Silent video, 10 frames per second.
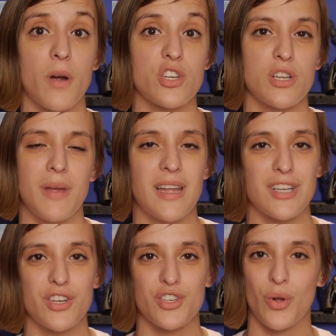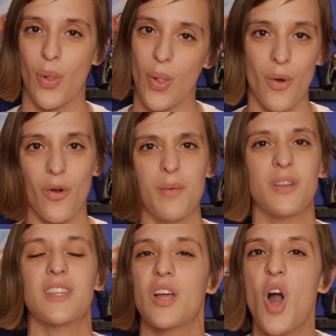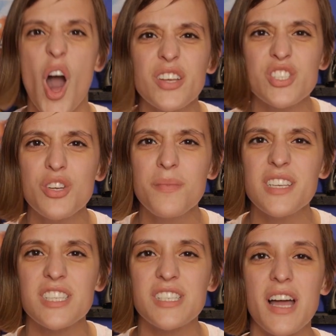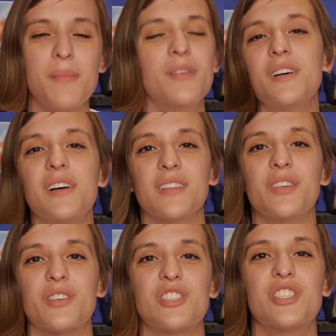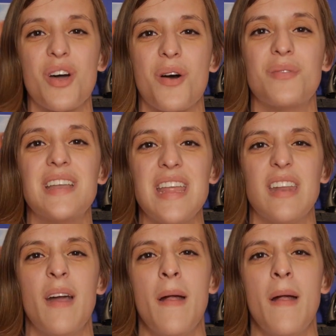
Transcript: Martian Manhunter glory with the costume this time. Oh, it looked so neat.